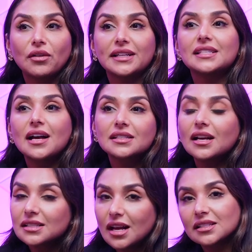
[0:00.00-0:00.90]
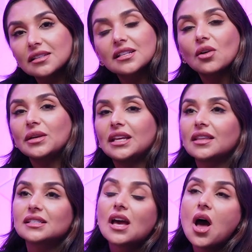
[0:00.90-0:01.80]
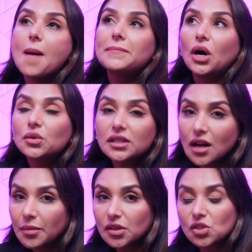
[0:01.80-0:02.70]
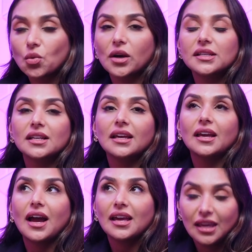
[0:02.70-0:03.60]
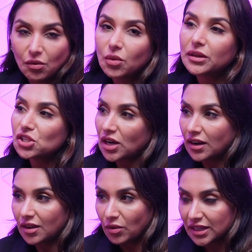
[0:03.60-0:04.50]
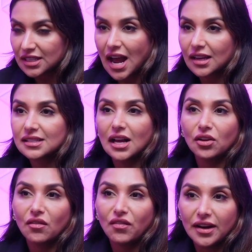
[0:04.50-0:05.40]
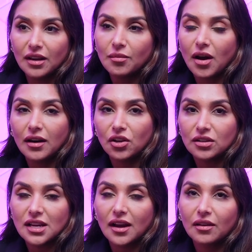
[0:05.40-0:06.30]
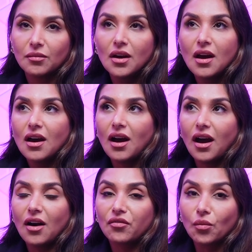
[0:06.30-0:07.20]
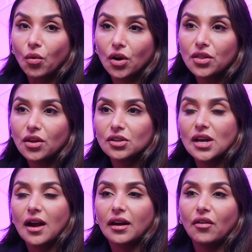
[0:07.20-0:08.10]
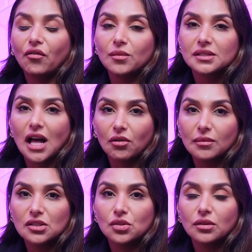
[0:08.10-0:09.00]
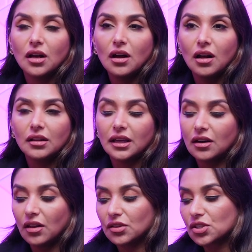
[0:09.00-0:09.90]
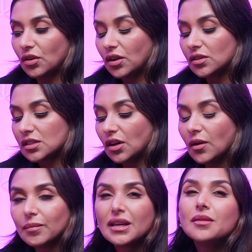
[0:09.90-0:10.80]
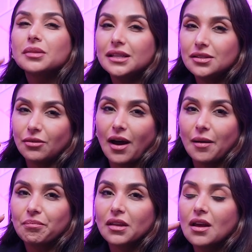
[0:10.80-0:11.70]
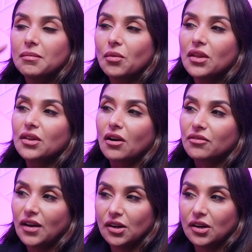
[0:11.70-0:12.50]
write Sal, we need this. Post it up on stories. He will reshare it. We could tag Sal. You could find him. I know you could tag him from Worth. You could tag him from Sal Rehmetullah. I'll link it all in the show notes. So please do that. But with our